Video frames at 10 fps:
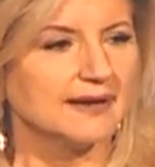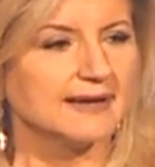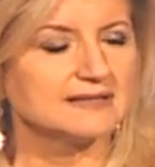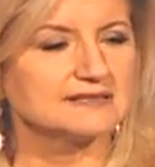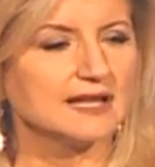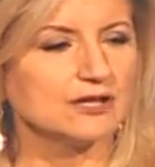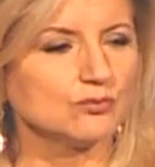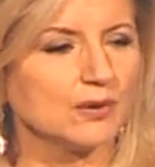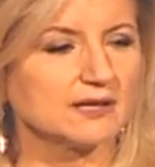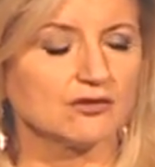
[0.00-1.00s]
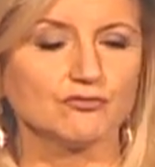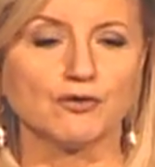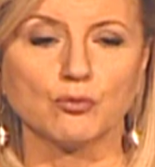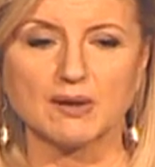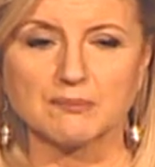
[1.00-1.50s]
It's not working
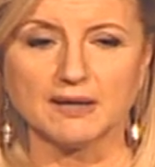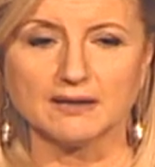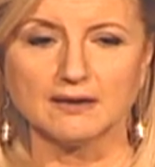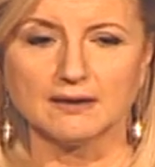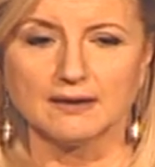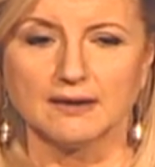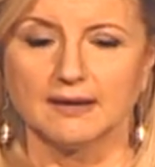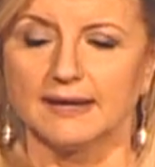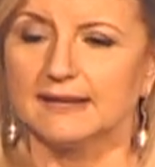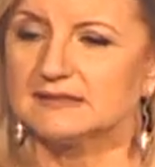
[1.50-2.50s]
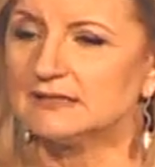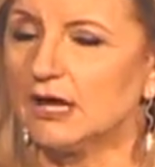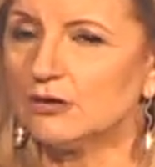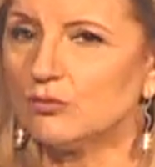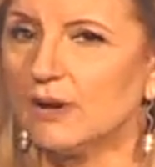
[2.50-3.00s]
for women. It's
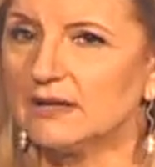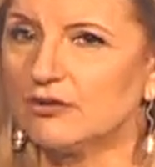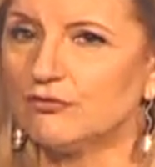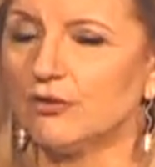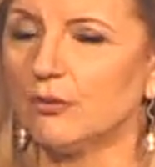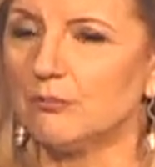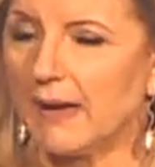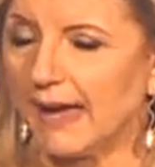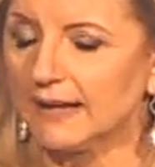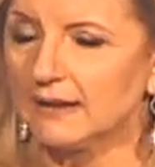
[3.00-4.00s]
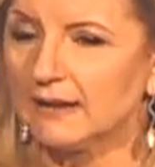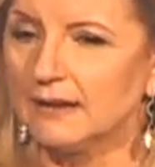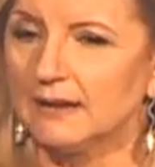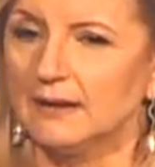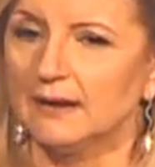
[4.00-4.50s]
not working for men.
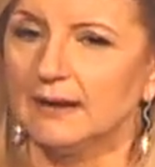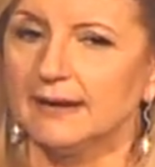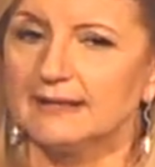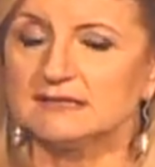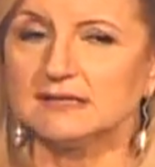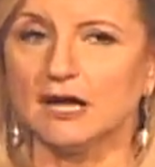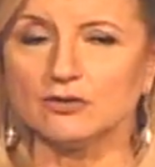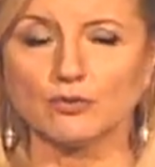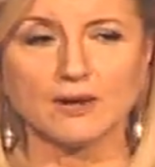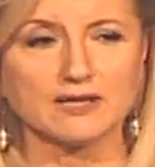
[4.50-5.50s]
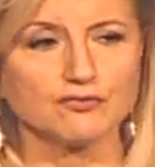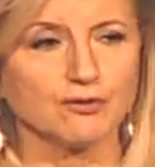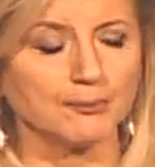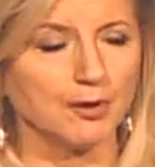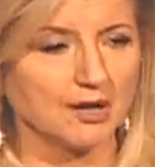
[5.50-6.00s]
It's not working
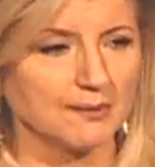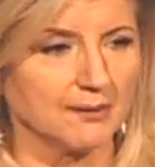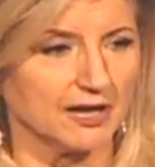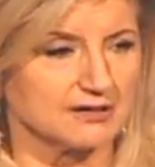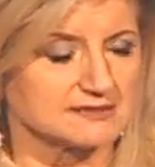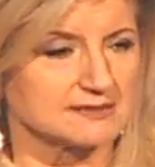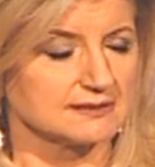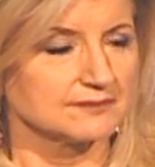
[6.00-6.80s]
for polar bears.